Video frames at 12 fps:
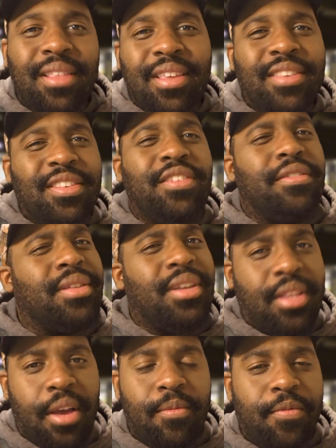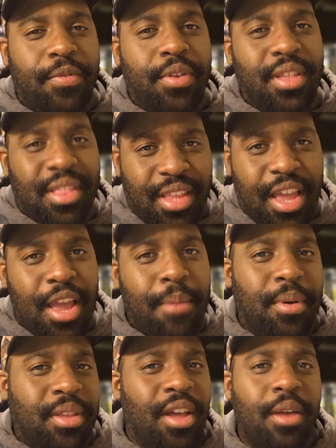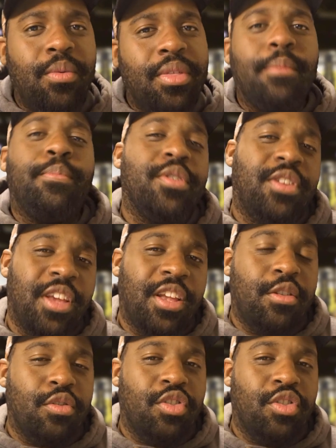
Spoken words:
necessarily done for the day, but done with a particular